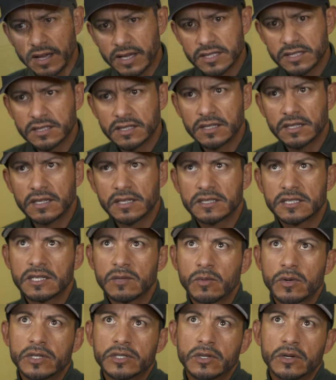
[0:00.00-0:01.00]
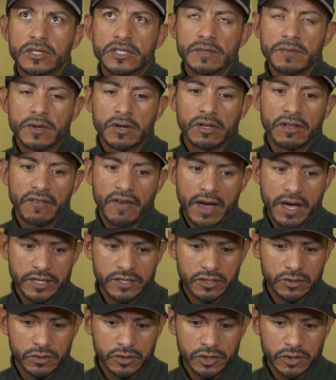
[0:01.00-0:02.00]
guess somewhere towards the middle of high
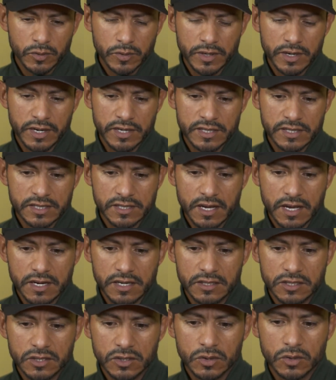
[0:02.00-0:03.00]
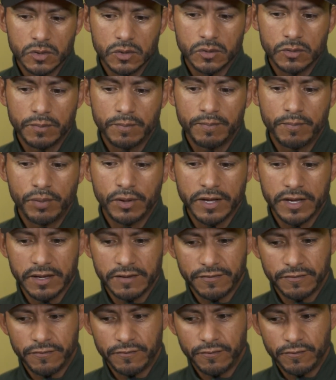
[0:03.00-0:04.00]
school is when I decided to play it
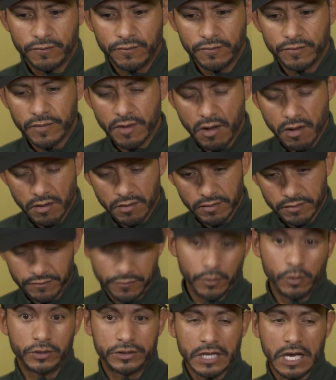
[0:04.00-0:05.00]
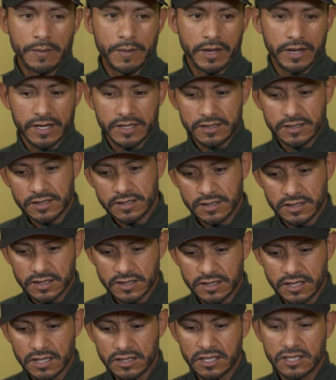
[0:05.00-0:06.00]
full-time, I guess, is in a
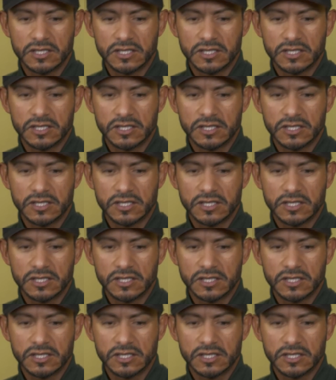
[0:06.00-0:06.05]
sense.